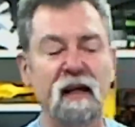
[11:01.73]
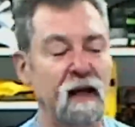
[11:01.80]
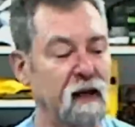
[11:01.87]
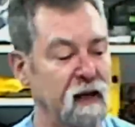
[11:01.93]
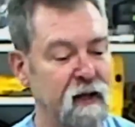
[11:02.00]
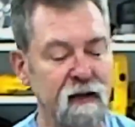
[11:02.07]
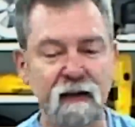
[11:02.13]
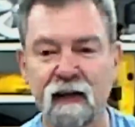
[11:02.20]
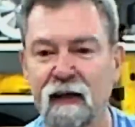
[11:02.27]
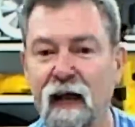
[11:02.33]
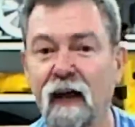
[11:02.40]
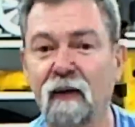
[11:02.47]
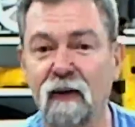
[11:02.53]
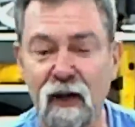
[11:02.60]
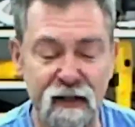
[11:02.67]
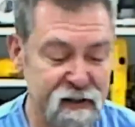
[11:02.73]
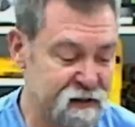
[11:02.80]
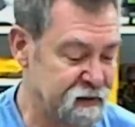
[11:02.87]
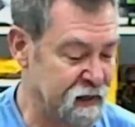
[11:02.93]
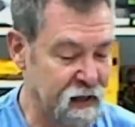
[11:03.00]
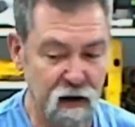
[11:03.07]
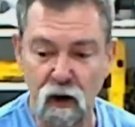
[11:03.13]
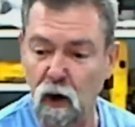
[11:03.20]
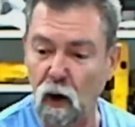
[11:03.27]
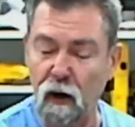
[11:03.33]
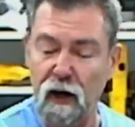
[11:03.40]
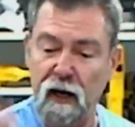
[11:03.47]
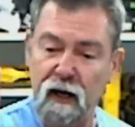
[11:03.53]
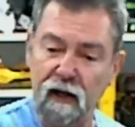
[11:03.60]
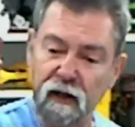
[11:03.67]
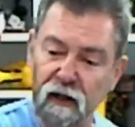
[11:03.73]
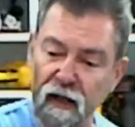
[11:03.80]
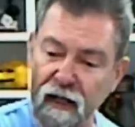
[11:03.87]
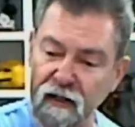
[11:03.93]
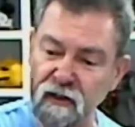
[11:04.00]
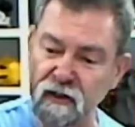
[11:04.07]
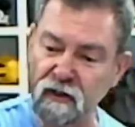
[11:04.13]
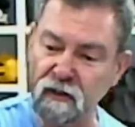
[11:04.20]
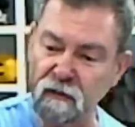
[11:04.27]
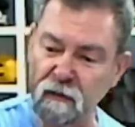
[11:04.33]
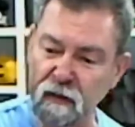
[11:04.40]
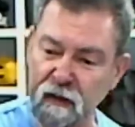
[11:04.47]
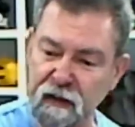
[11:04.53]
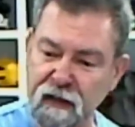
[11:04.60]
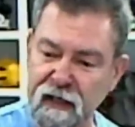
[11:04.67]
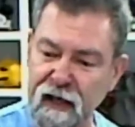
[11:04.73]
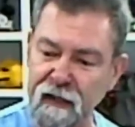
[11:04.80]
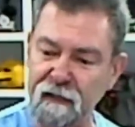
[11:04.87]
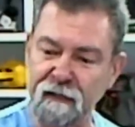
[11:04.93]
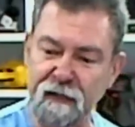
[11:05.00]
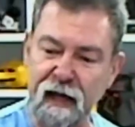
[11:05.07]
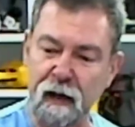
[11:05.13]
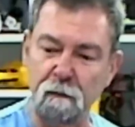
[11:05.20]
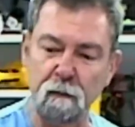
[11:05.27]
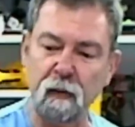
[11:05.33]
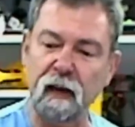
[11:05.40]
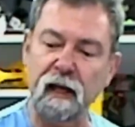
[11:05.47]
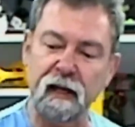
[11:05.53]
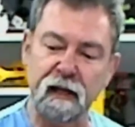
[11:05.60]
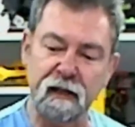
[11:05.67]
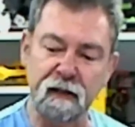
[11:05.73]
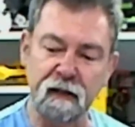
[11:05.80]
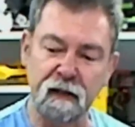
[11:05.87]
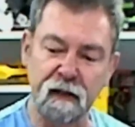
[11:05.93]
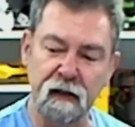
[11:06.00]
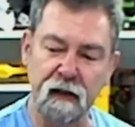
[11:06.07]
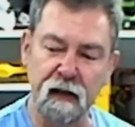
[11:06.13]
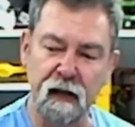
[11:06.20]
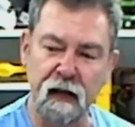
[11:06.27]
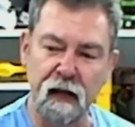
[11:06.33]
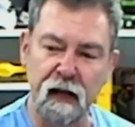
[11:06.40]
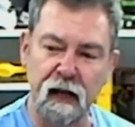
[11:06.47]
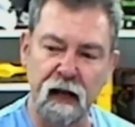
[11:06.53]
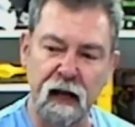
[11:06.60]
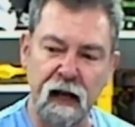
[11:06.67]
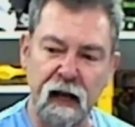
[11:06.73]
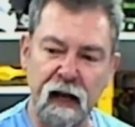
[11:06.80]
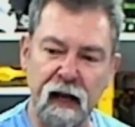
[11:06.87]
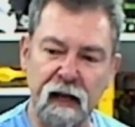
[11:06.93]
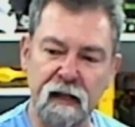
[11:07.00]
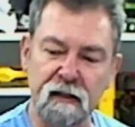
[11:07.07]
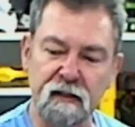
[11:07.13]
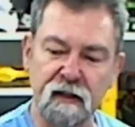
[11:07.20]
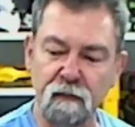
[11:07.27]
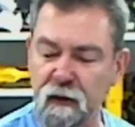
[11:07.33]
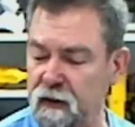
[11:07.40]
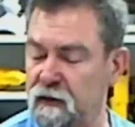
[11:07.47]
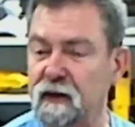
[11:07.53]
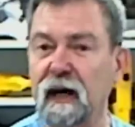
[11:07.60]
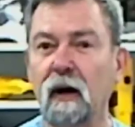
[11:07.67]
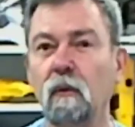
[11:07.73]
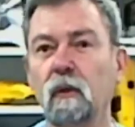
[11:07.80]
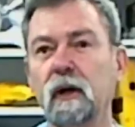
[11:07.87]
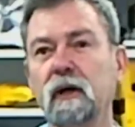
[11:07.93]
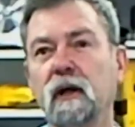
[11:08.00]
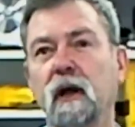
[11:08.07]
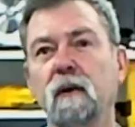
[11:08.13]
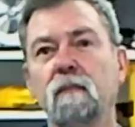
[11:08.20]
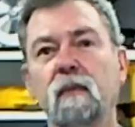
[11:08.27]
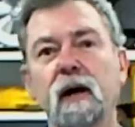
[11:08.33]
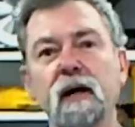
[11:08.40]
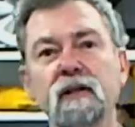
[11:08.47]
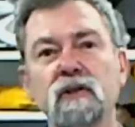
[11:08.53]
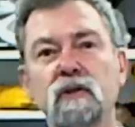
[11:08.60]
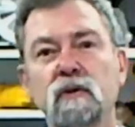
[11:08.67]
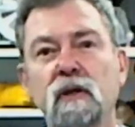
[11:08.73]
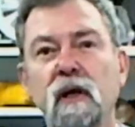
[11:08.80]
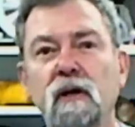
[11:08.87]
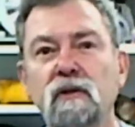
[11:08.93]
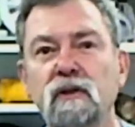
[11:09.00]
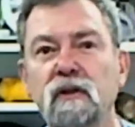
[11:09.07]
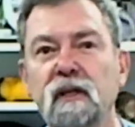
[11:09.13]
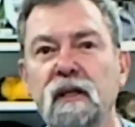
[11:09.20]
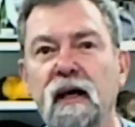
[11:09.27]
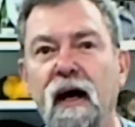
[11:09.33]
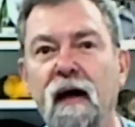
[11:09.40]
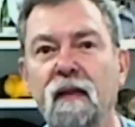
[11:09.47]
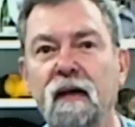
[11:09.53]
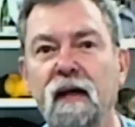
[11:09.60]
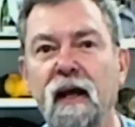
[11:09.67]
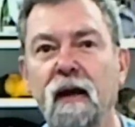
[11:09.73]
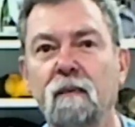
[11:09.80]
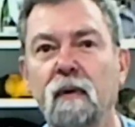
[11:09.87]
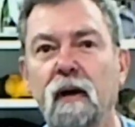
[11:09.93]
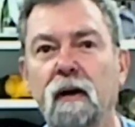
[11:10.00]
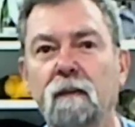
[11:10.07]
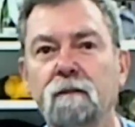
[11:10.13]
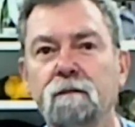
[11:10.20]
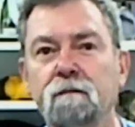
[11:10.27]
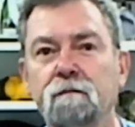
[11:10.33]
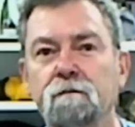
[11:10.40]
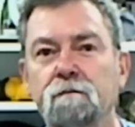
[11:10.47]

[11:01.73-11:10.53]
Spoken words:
Yeah, how nice is that? All right, let's get that playing and see if we can start working. I might go to the other camera